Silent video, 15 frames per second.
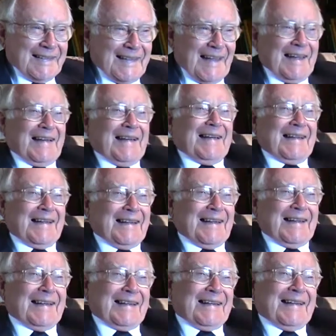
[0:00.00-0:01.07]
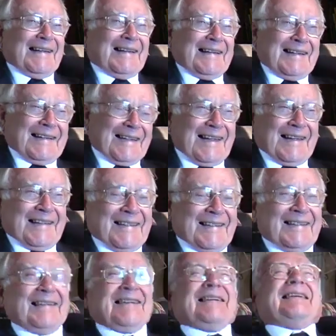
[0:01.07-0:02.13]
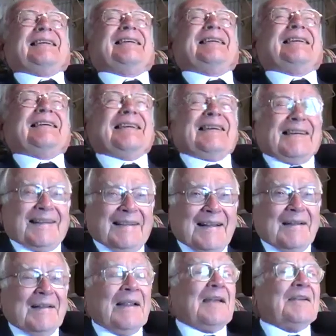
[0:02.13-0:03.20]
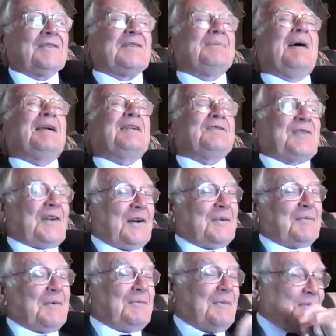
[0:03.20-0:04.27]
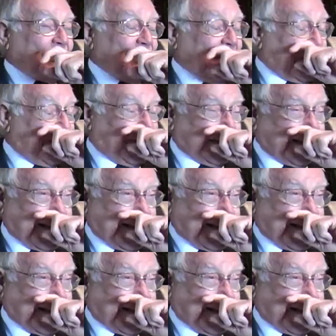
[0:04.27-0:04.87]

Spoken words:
Yeah. She made a terrible mistake one